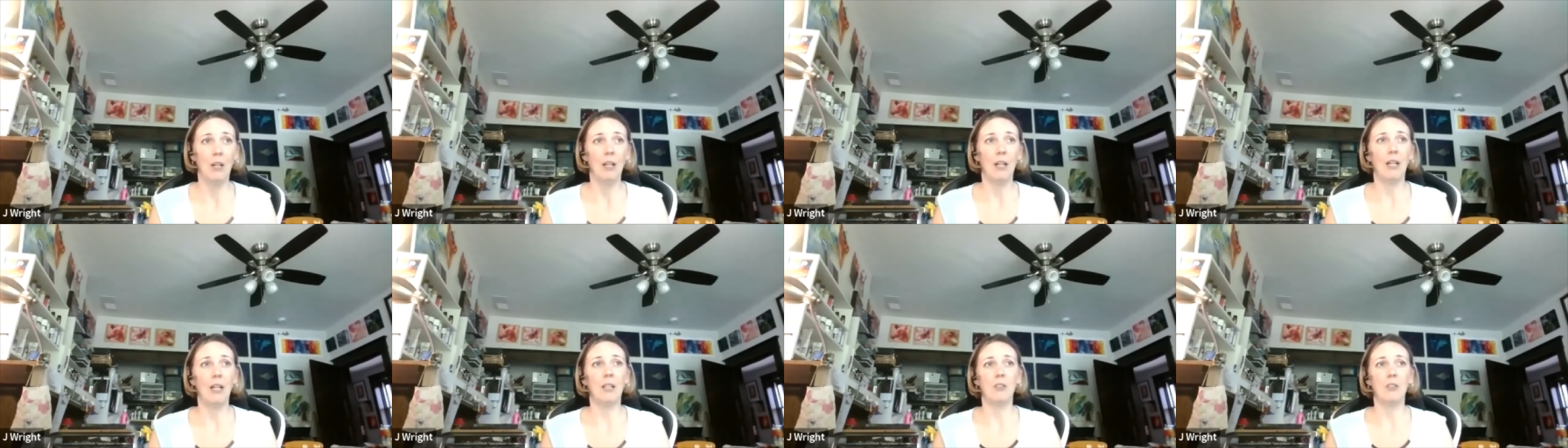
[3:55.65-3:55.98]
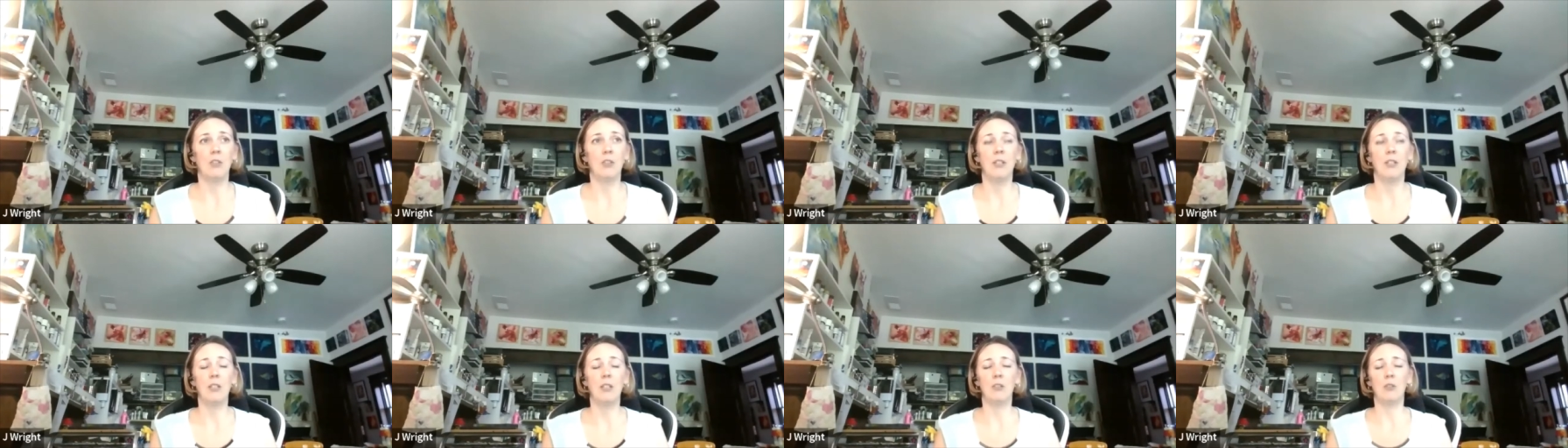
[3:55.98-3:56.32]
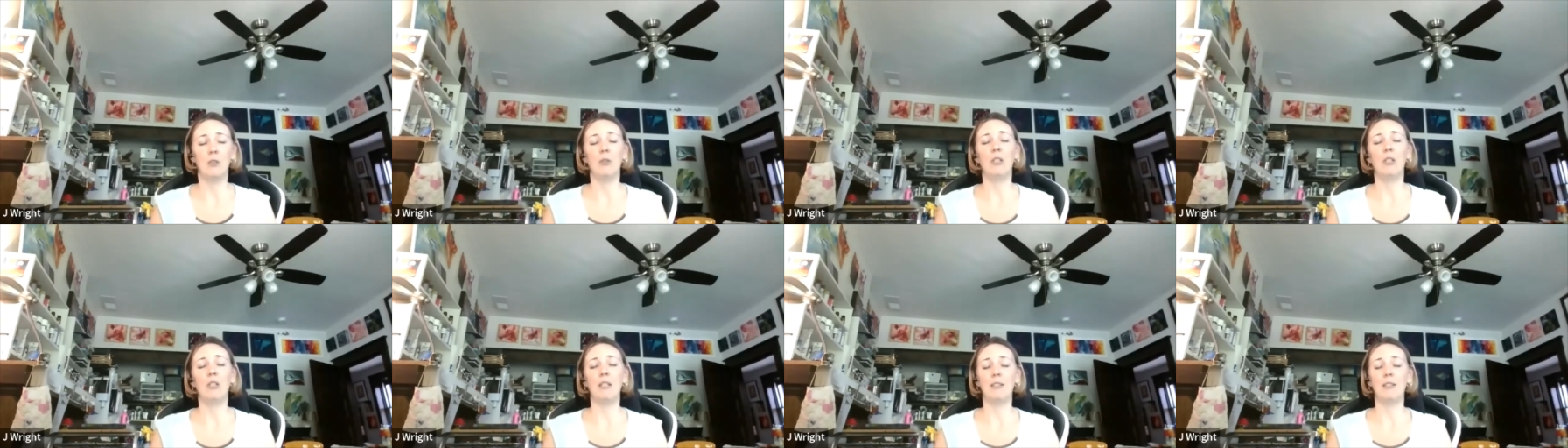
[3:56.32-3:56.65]
And
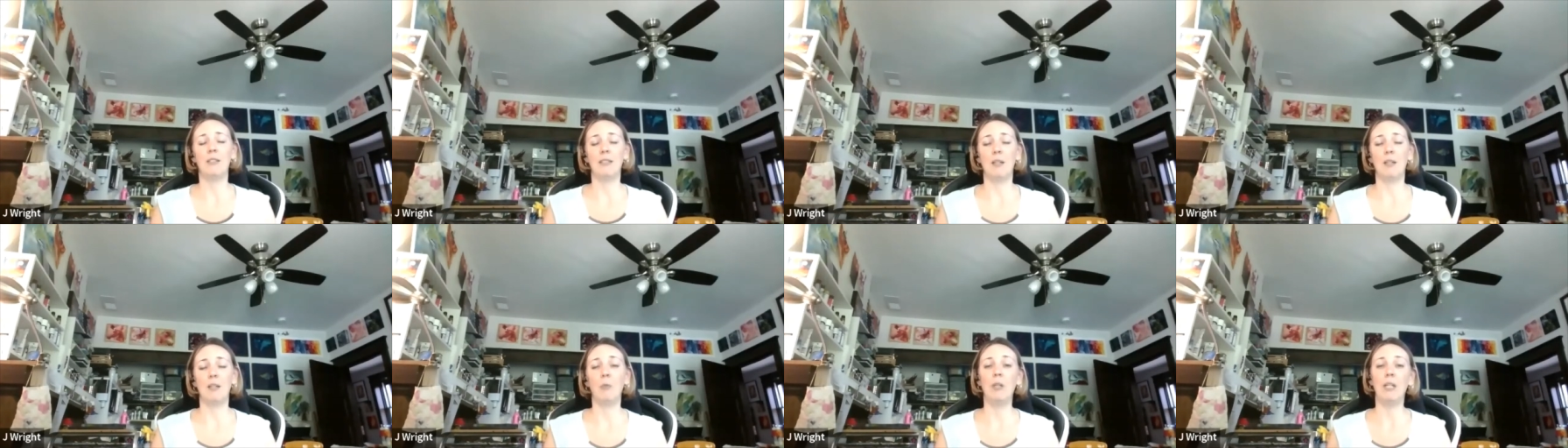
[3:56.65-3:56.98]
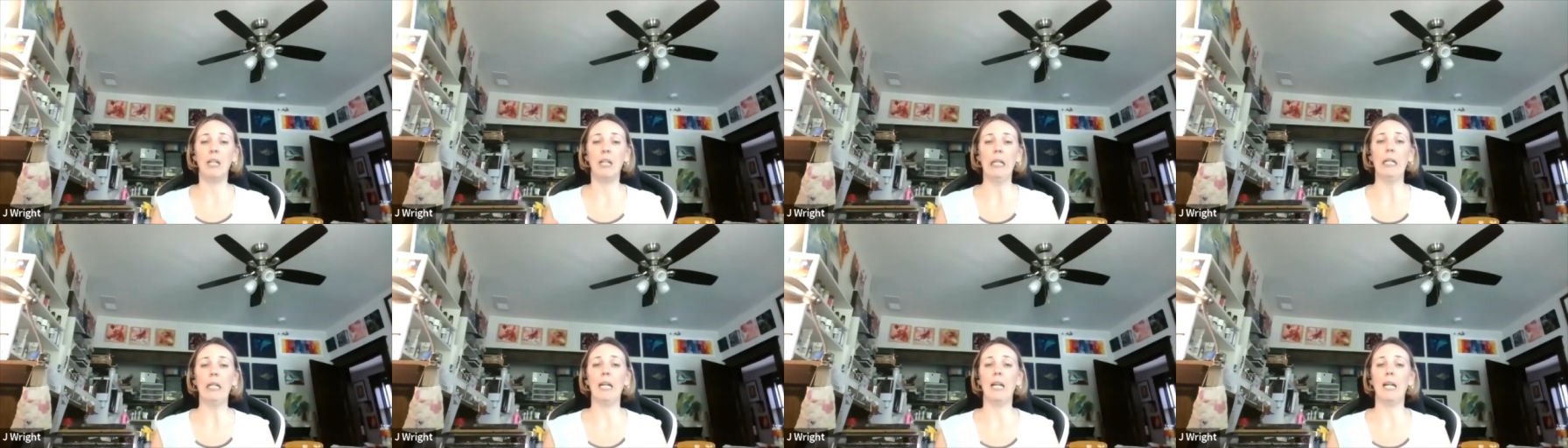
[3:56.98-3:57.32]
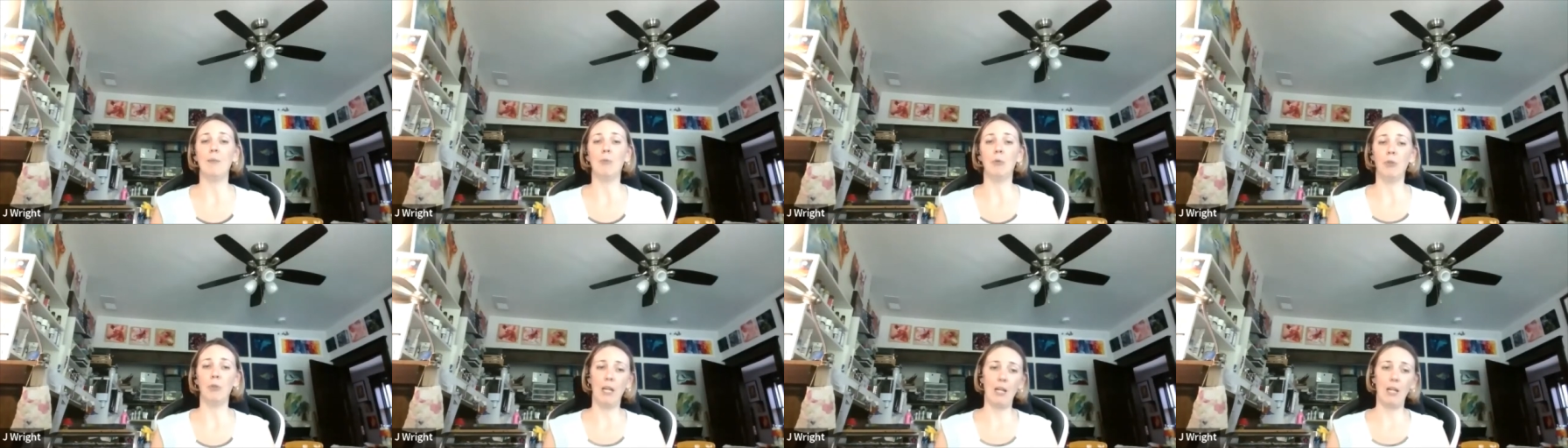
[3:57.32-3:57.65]
to the extent we can
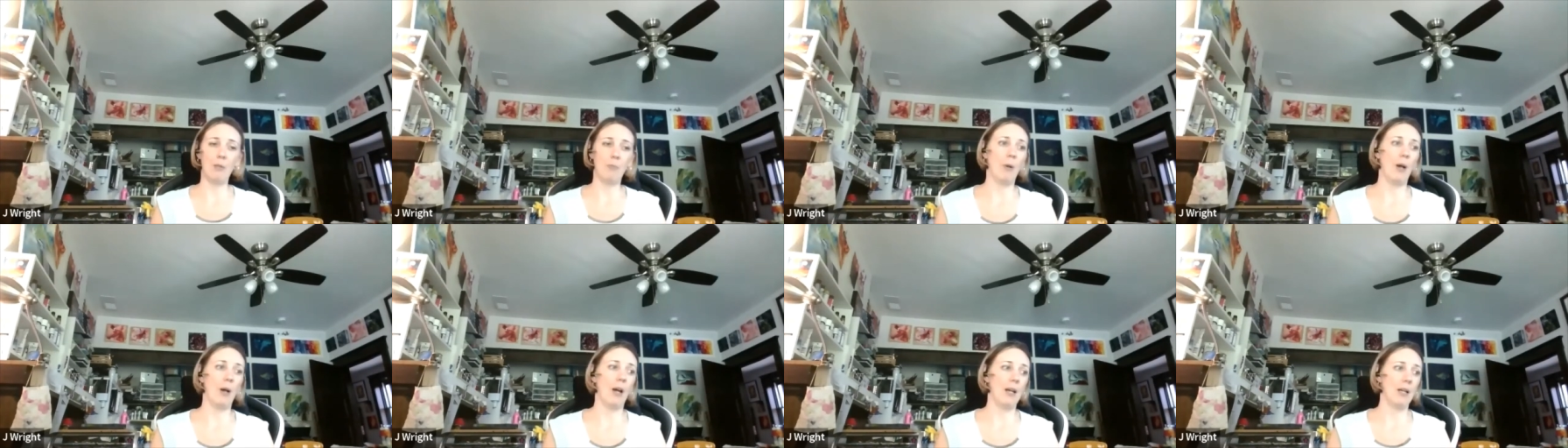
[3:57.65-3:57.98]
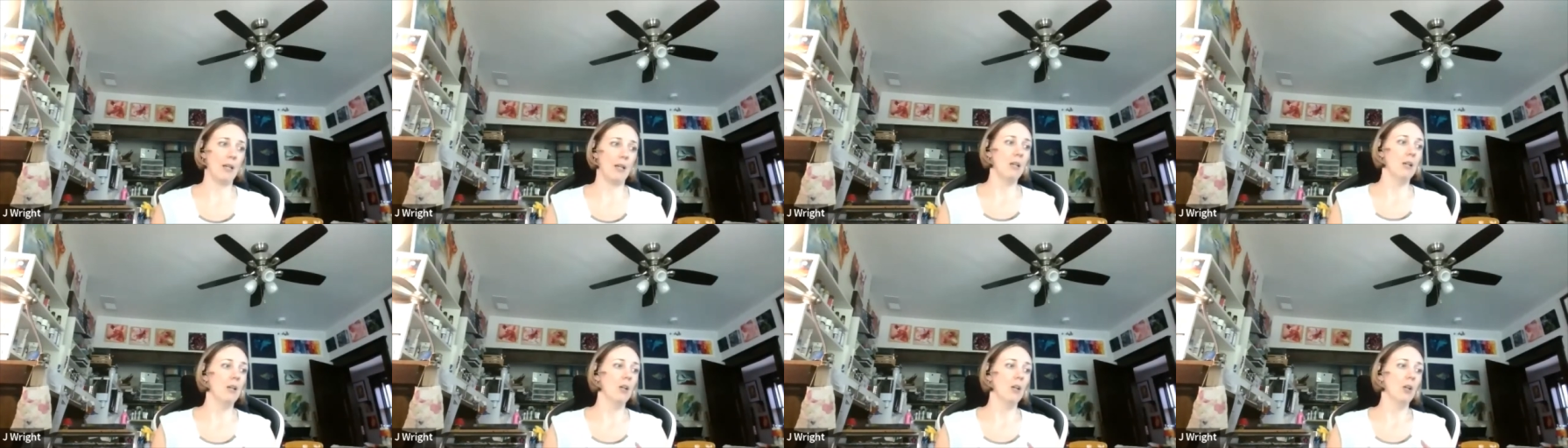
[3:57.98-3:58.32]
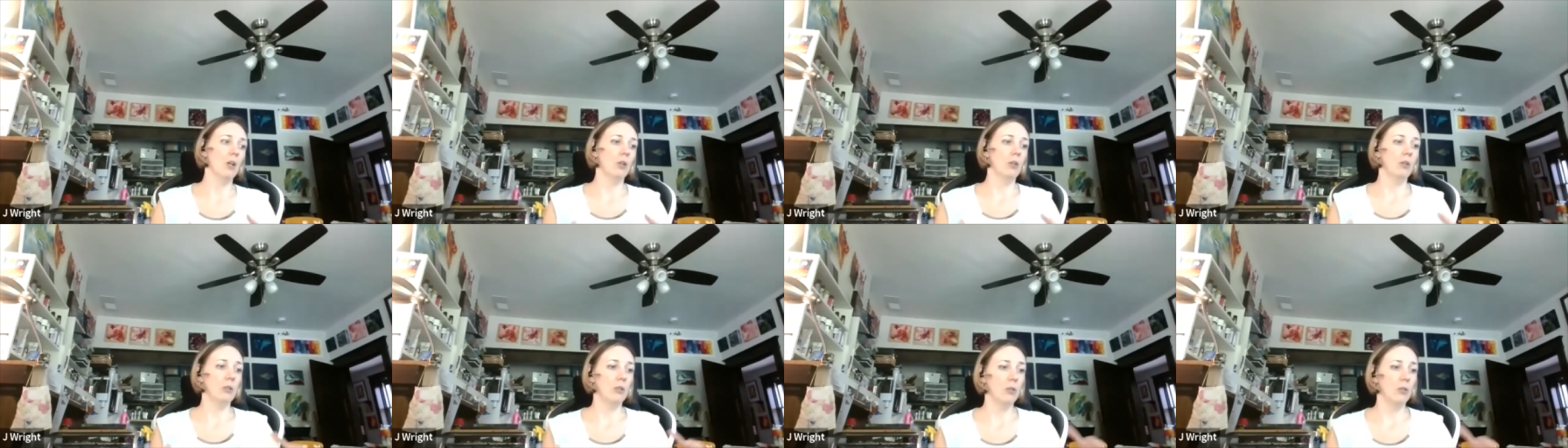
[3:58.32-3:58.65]
enable that by
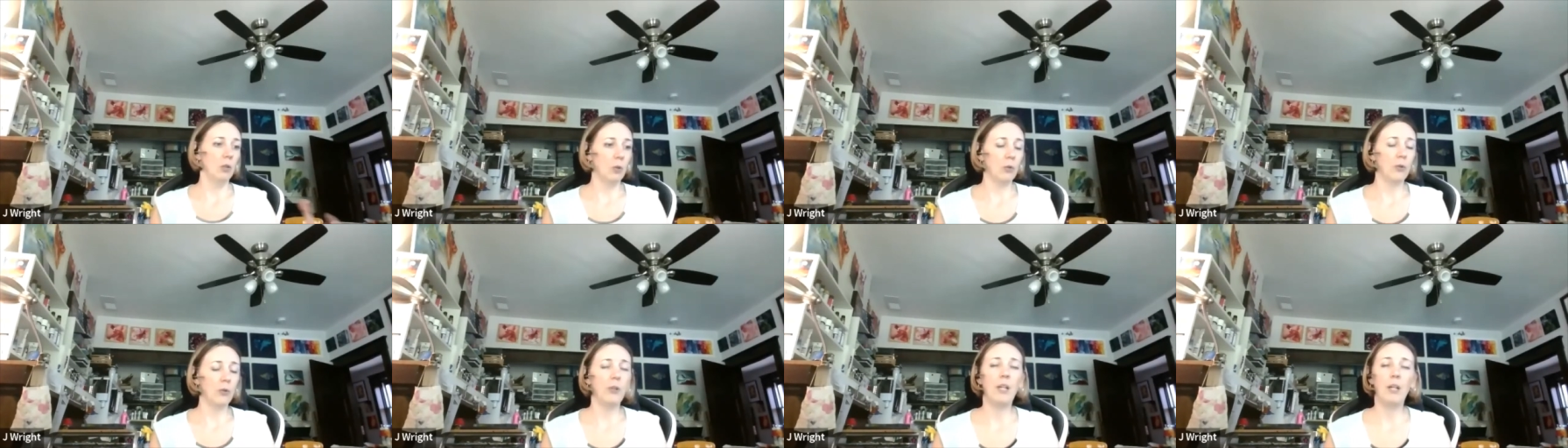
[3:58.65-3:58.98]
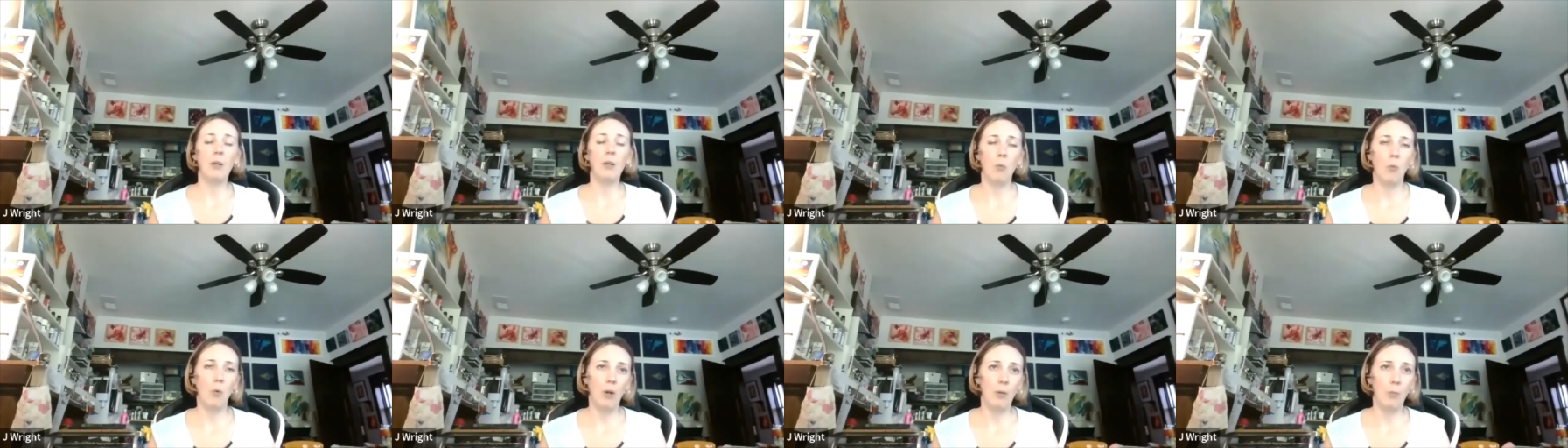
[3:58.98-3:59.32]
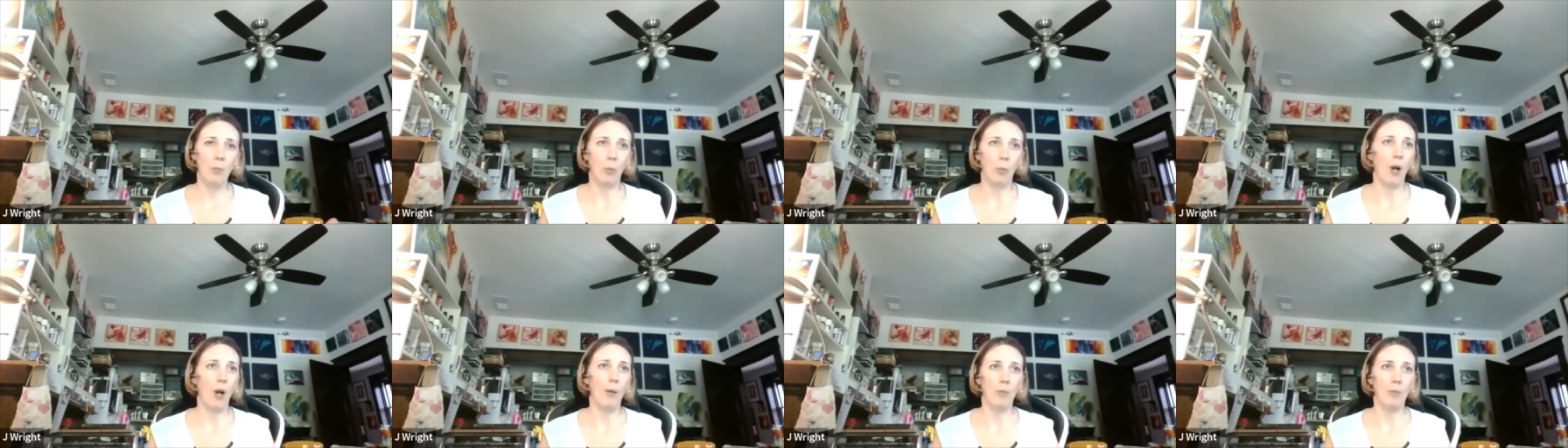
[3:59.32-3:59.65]
learning what
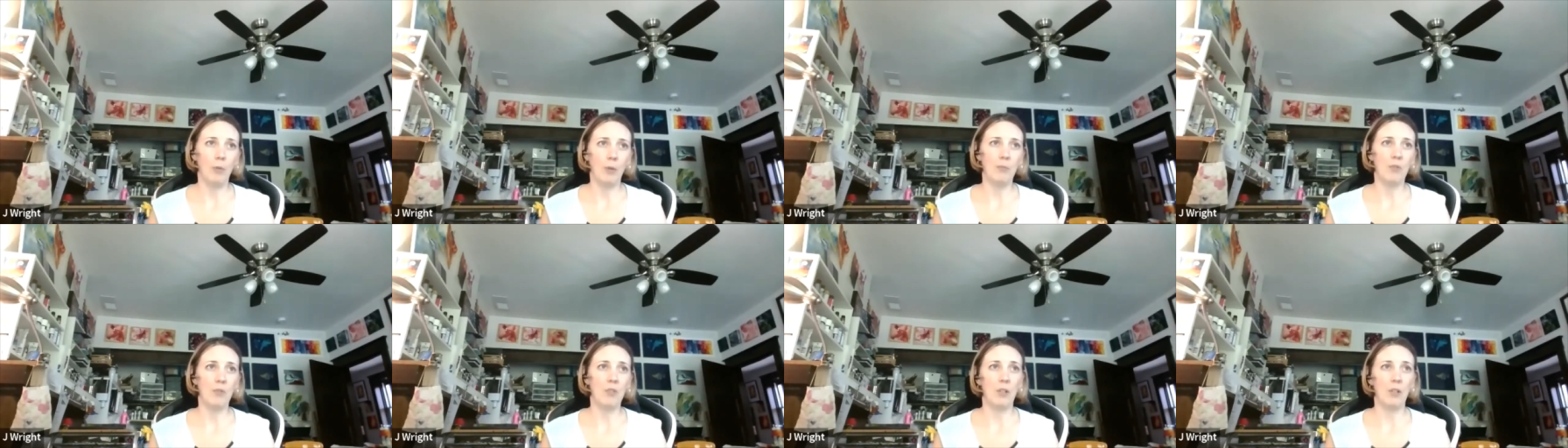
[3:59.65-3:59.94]
problems